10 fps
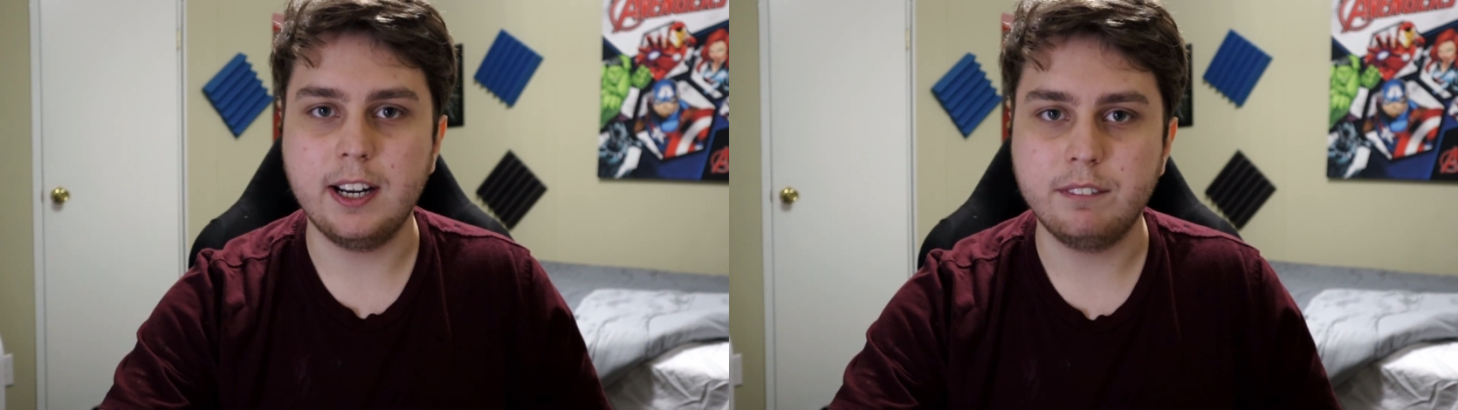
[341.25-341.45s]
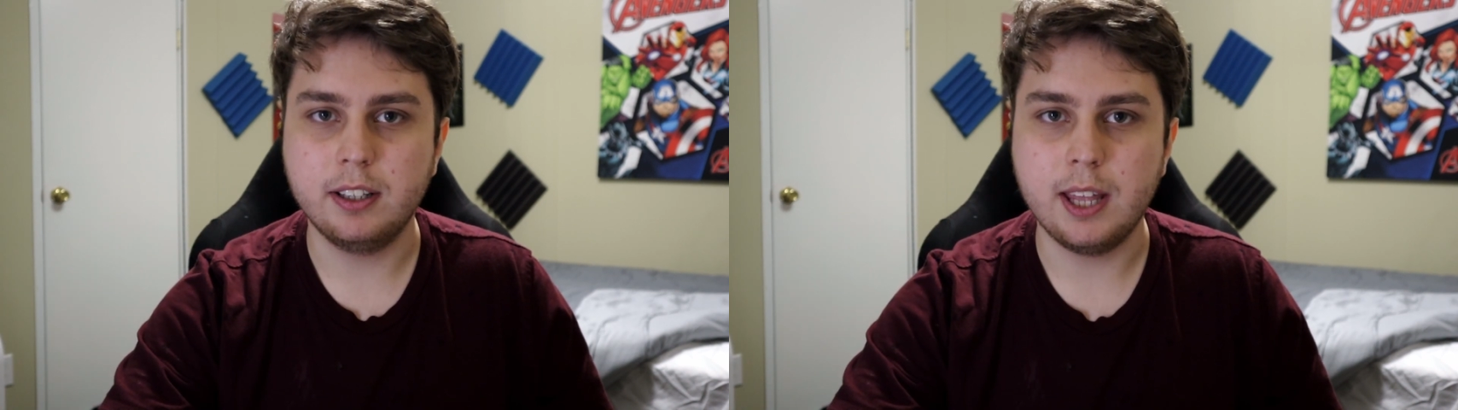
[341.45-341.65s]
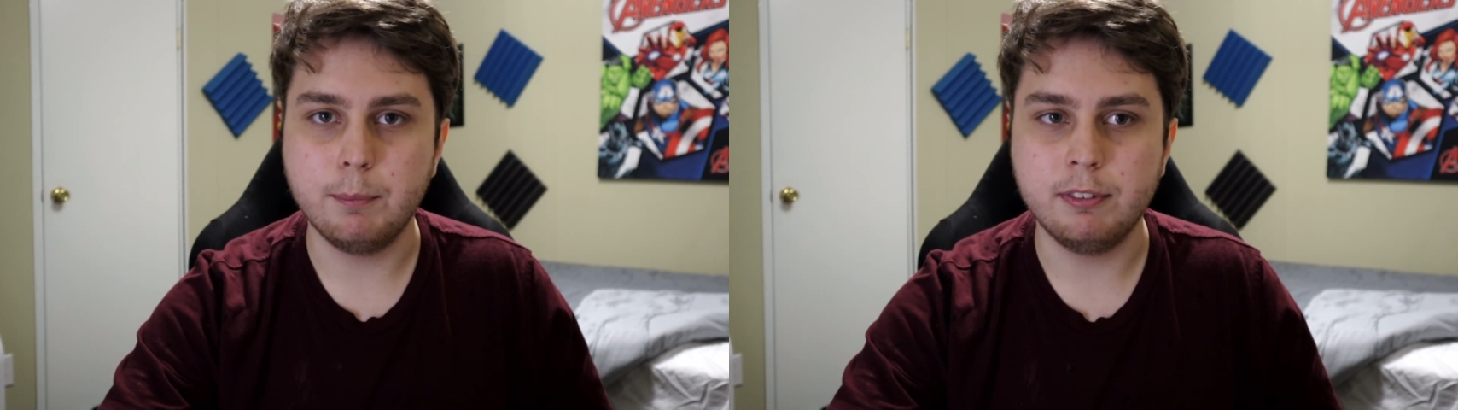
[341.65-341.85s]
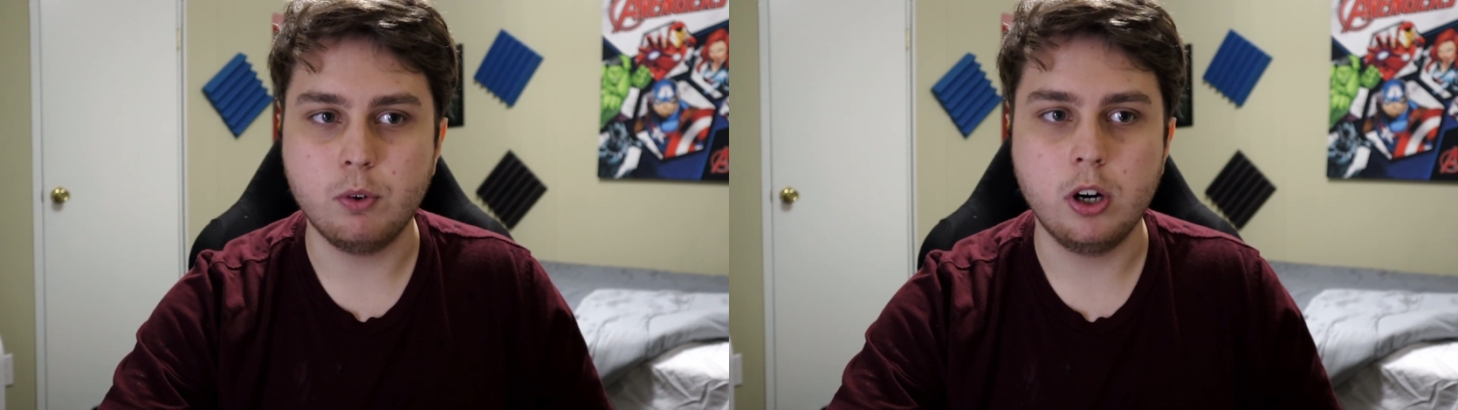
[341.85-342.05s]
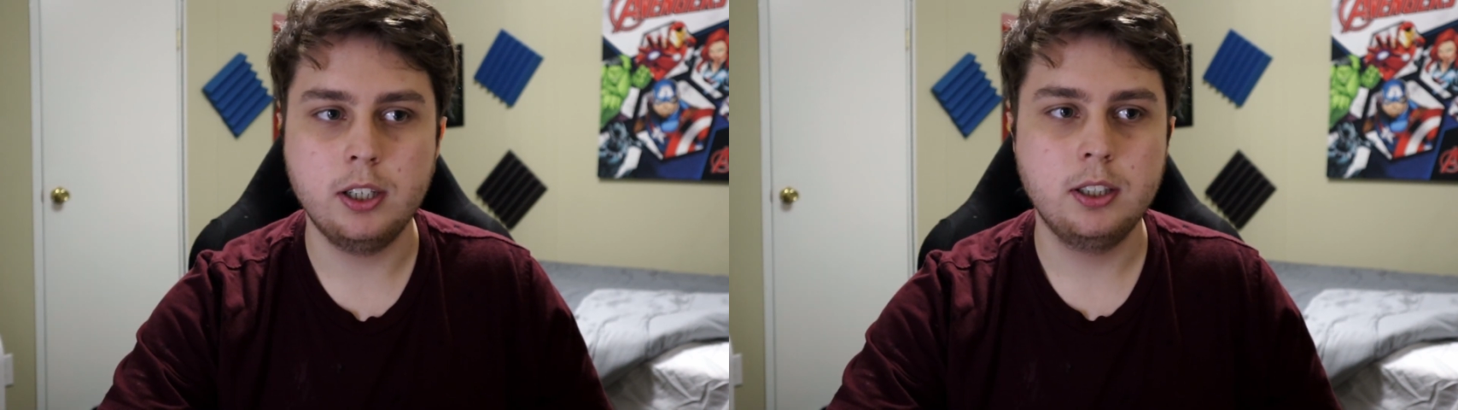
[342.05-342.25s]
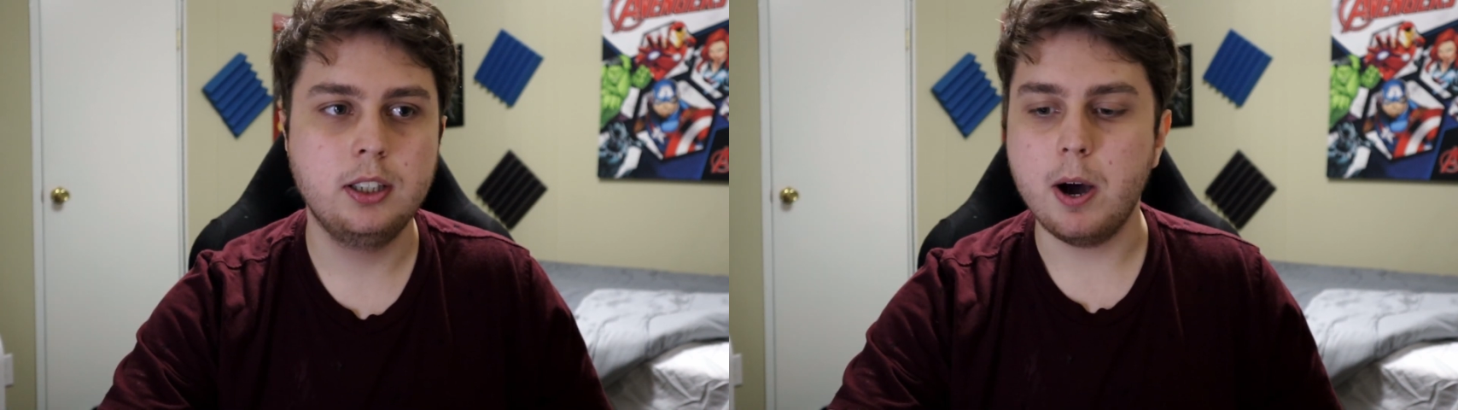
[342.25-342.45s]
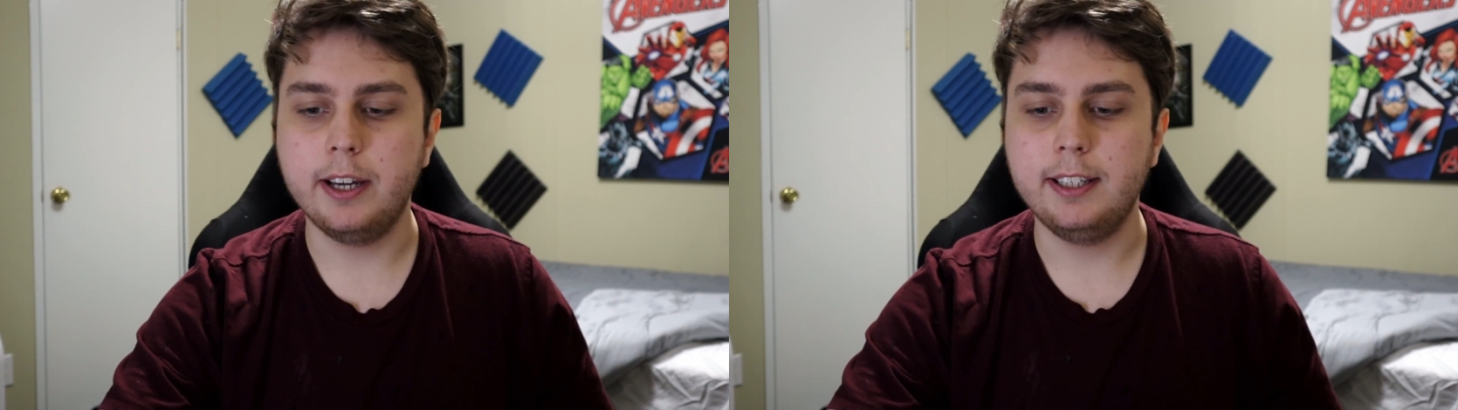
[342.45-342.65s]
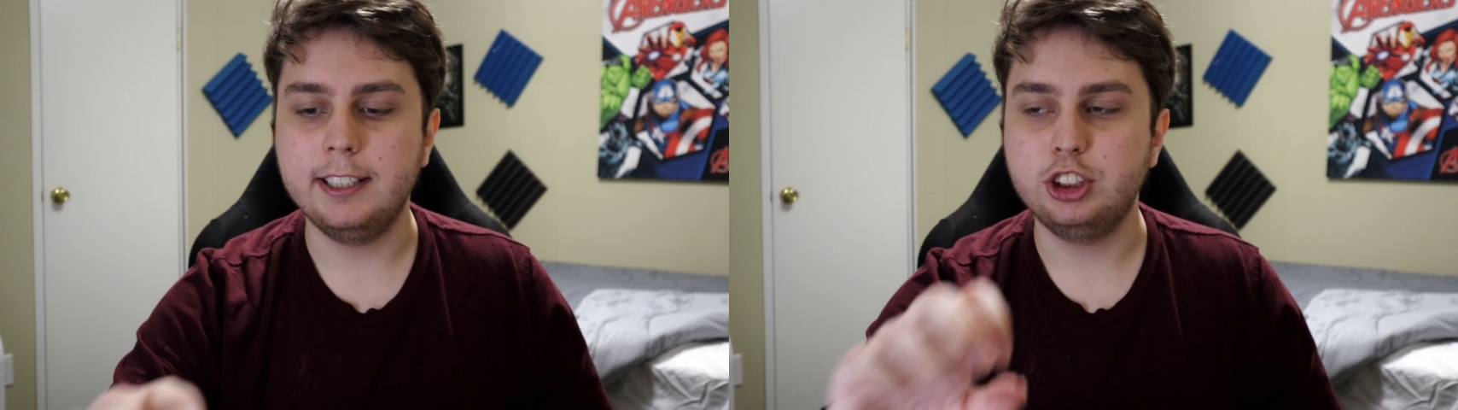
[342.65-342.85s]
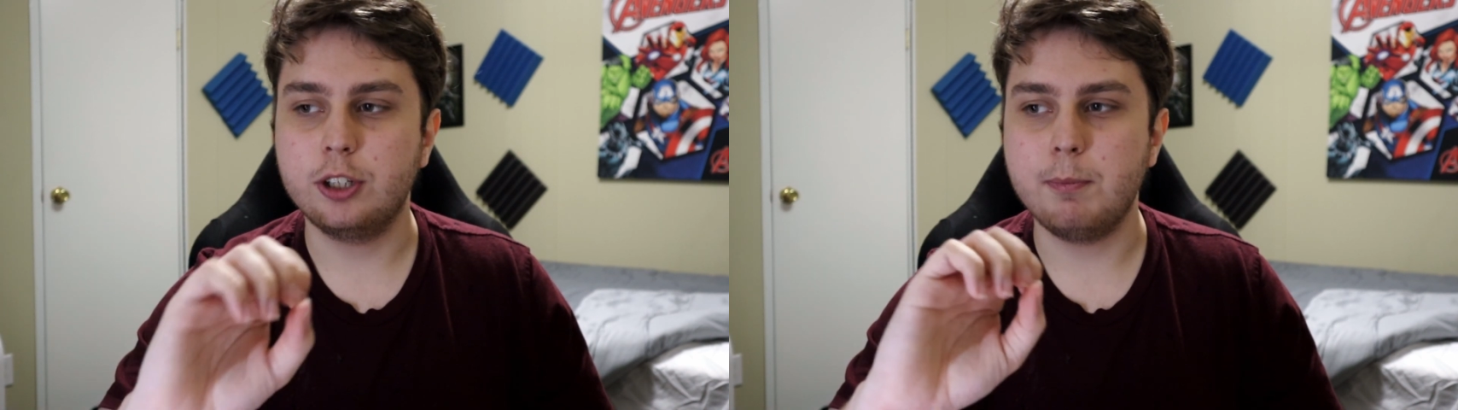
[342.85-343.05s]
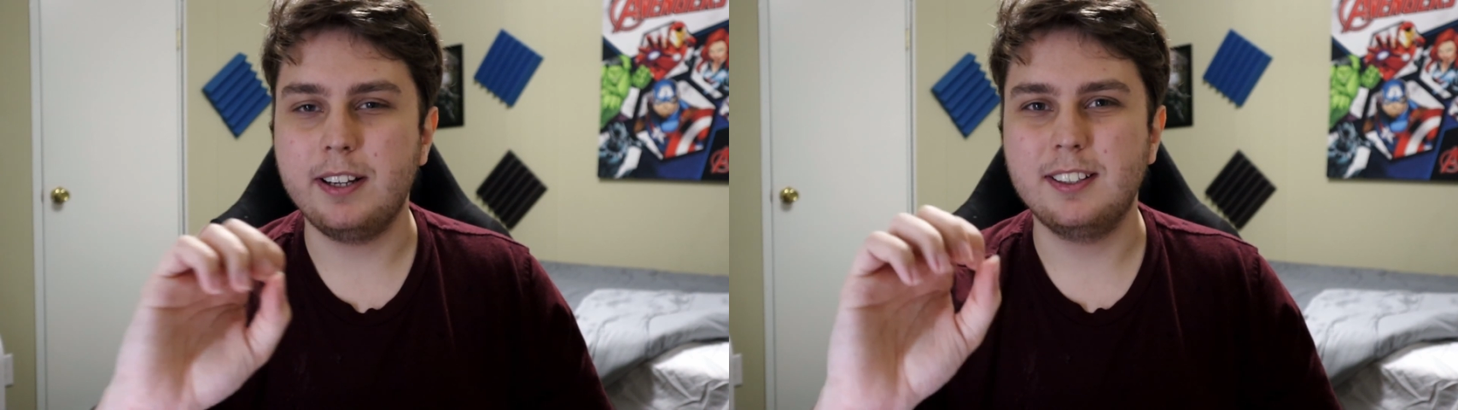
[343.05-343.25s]
I've done that before. But it
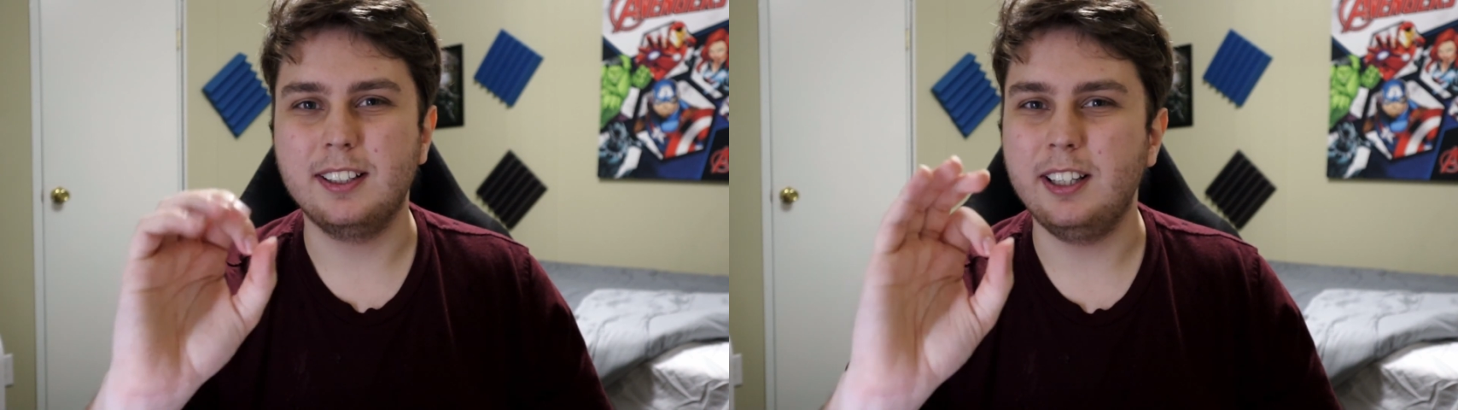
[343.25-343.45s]
just makes it a